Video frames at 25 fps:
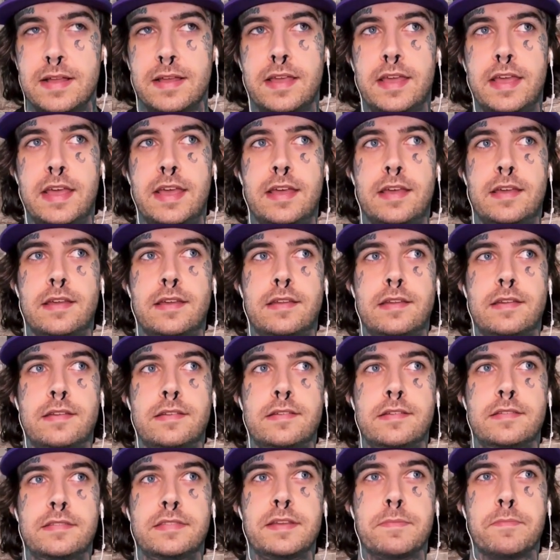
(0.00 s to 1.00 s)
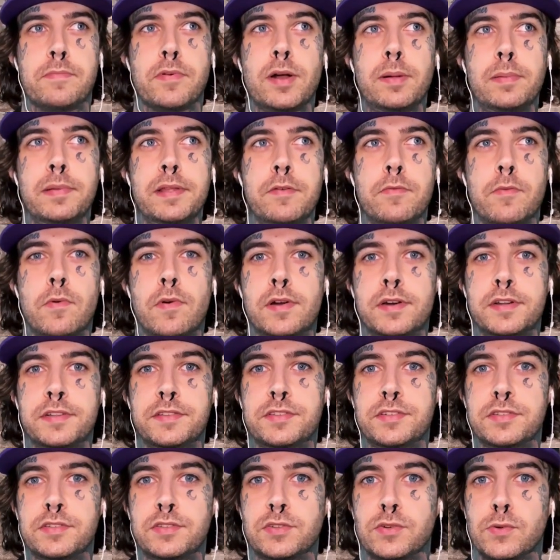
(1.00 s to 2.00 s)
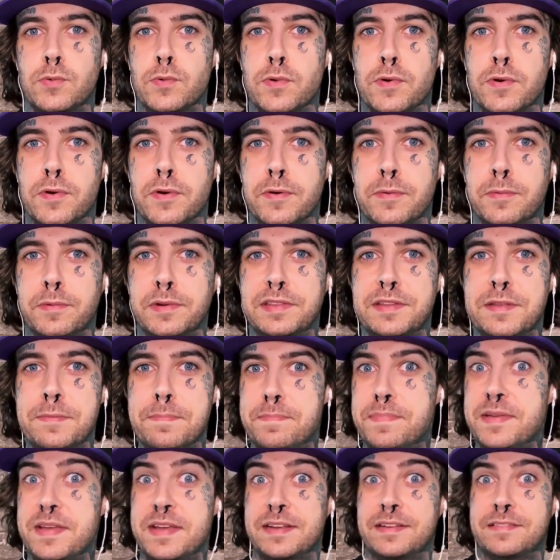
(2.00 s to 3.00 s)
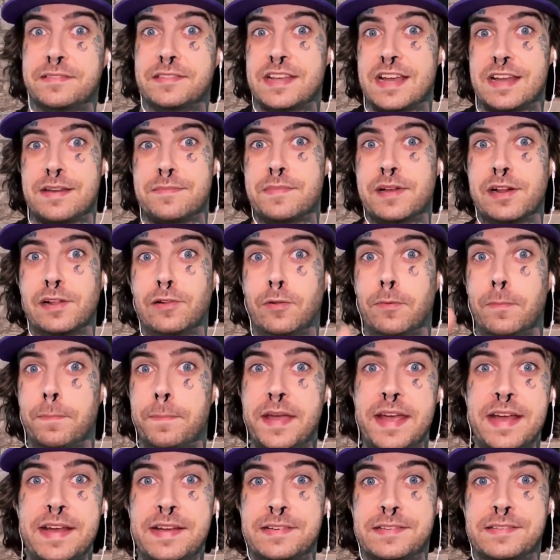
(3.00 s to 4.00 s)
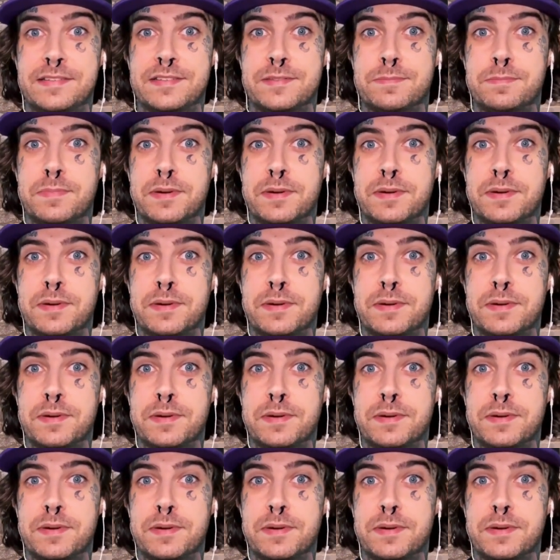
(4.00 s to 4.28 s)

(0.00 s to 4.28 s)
and they probably wanted to tour with the big death metal bands,